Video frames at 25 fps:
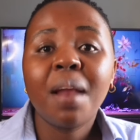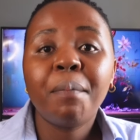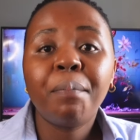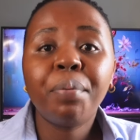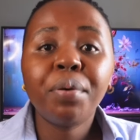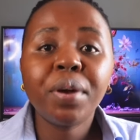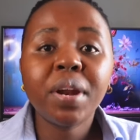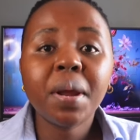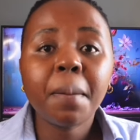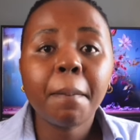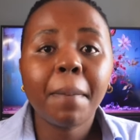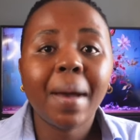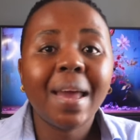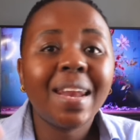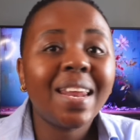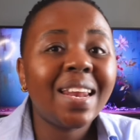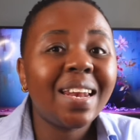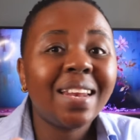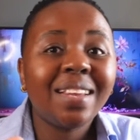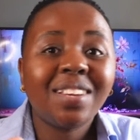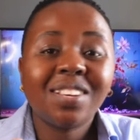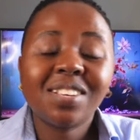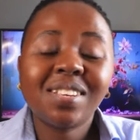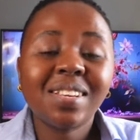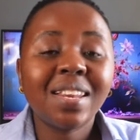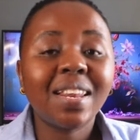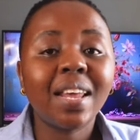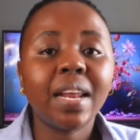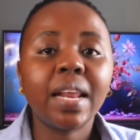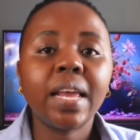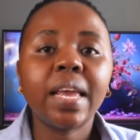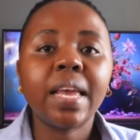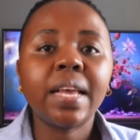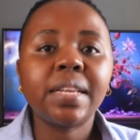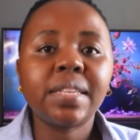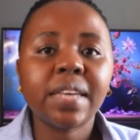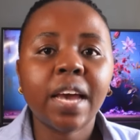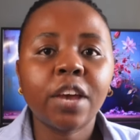putting money and just
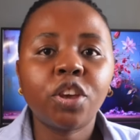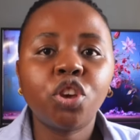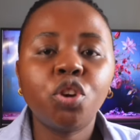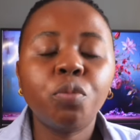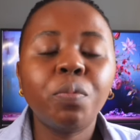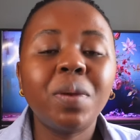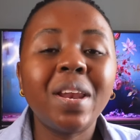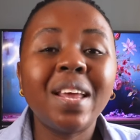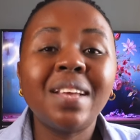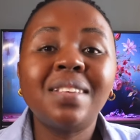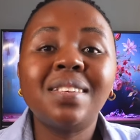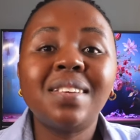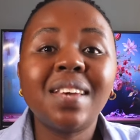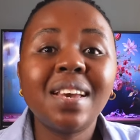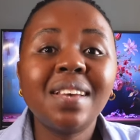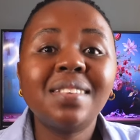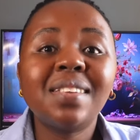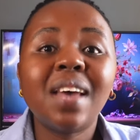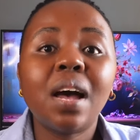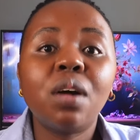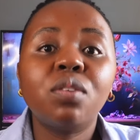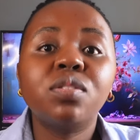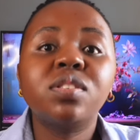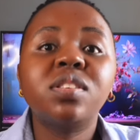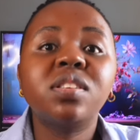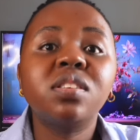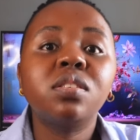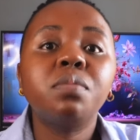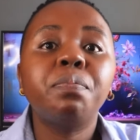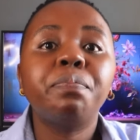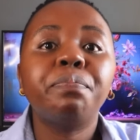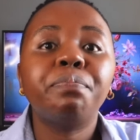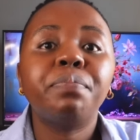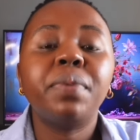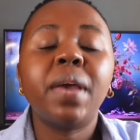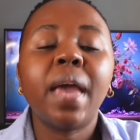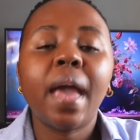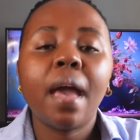letting it accumulate. Yes, I'll still
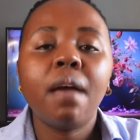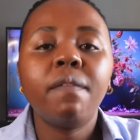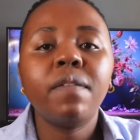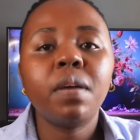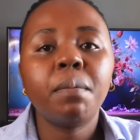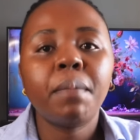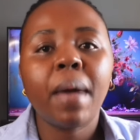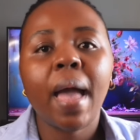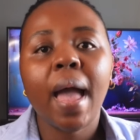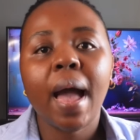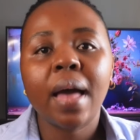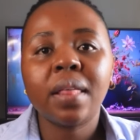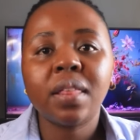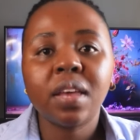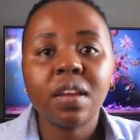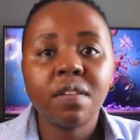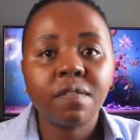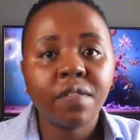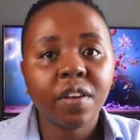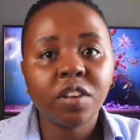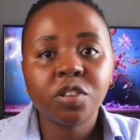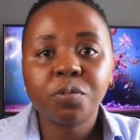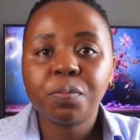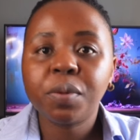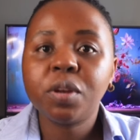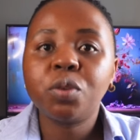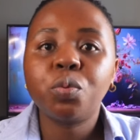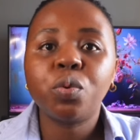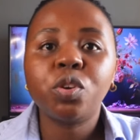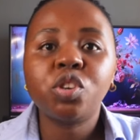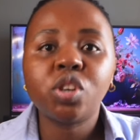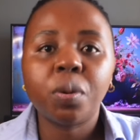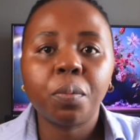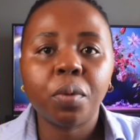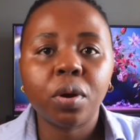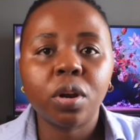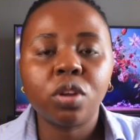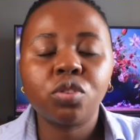be having my other investment, which
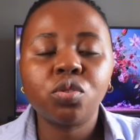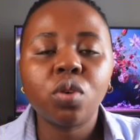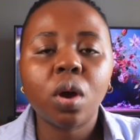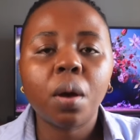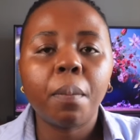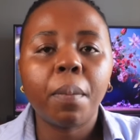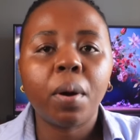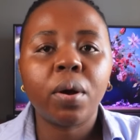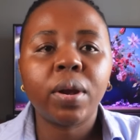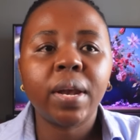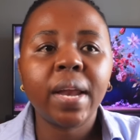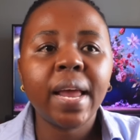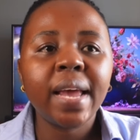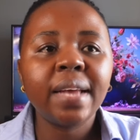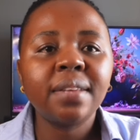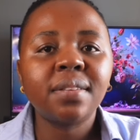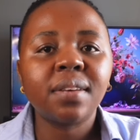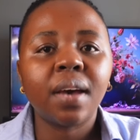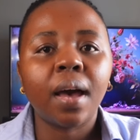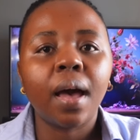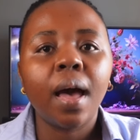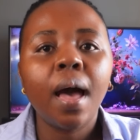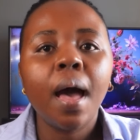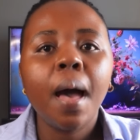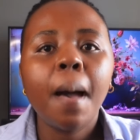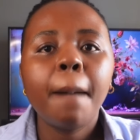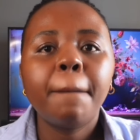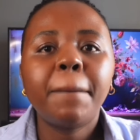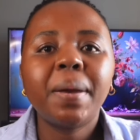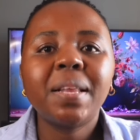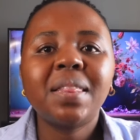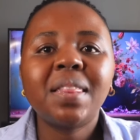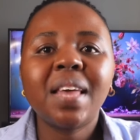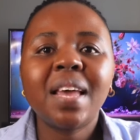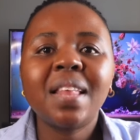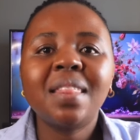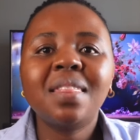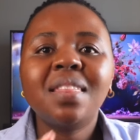I'm going to talk about later.
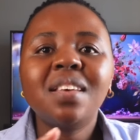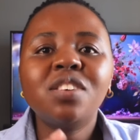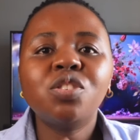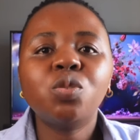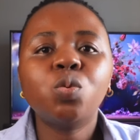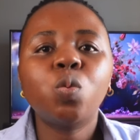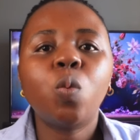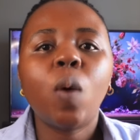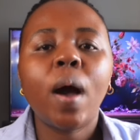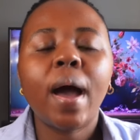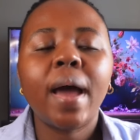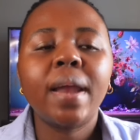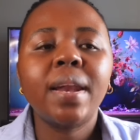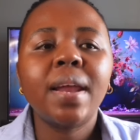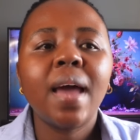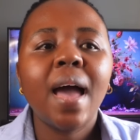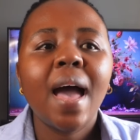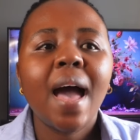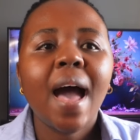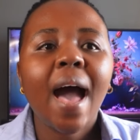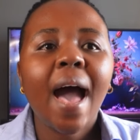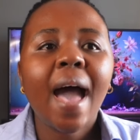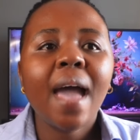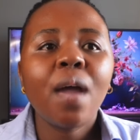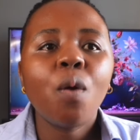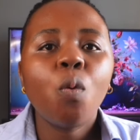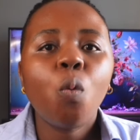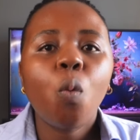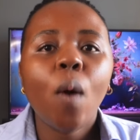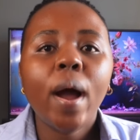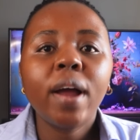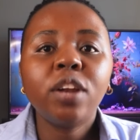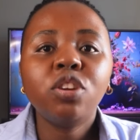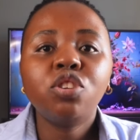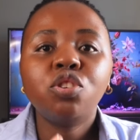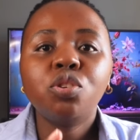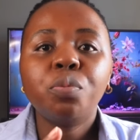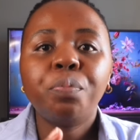But then this one, I
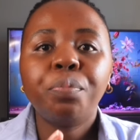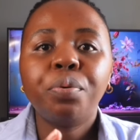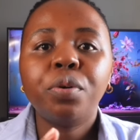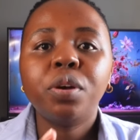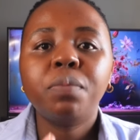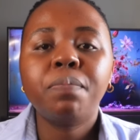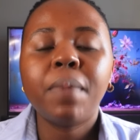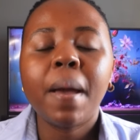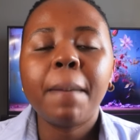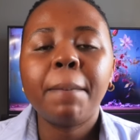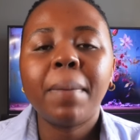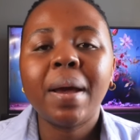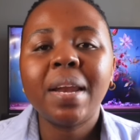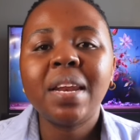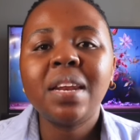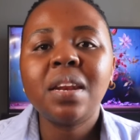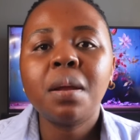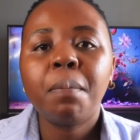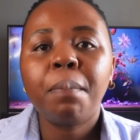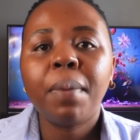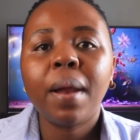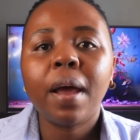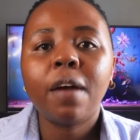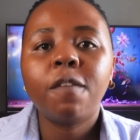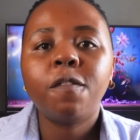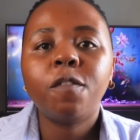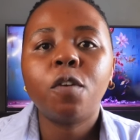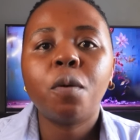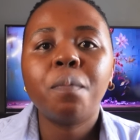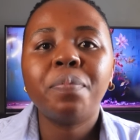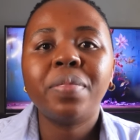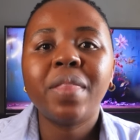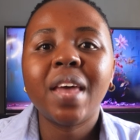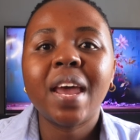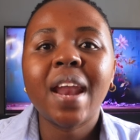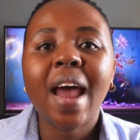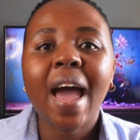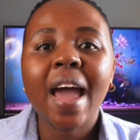want to put my money in a
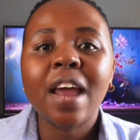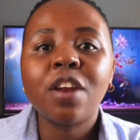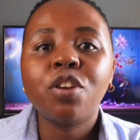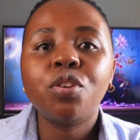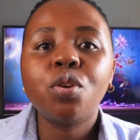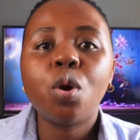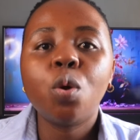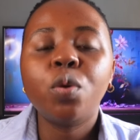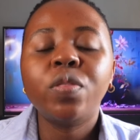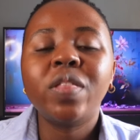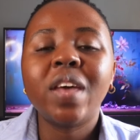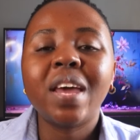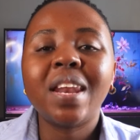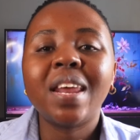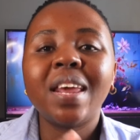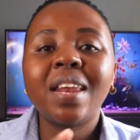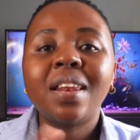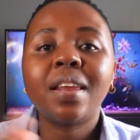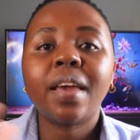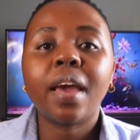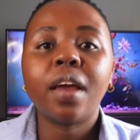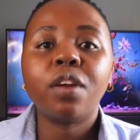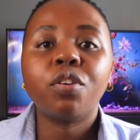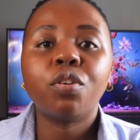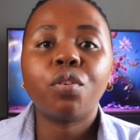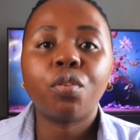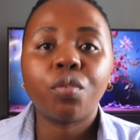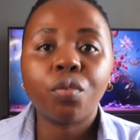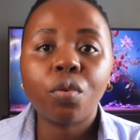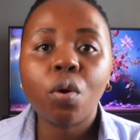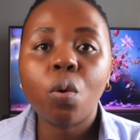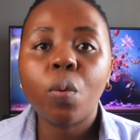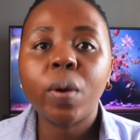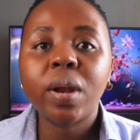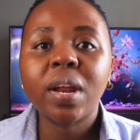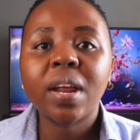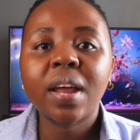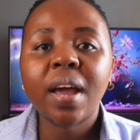platform that I know that it can grow
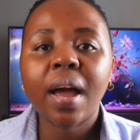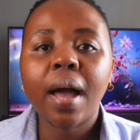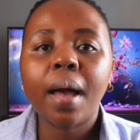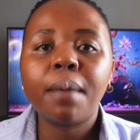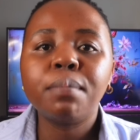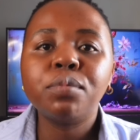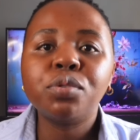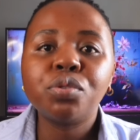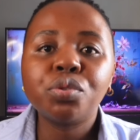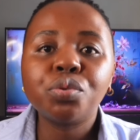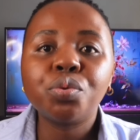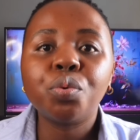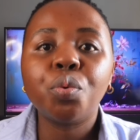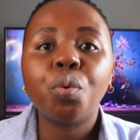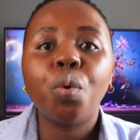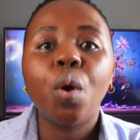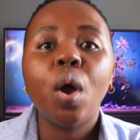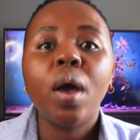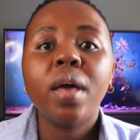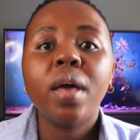when it comes to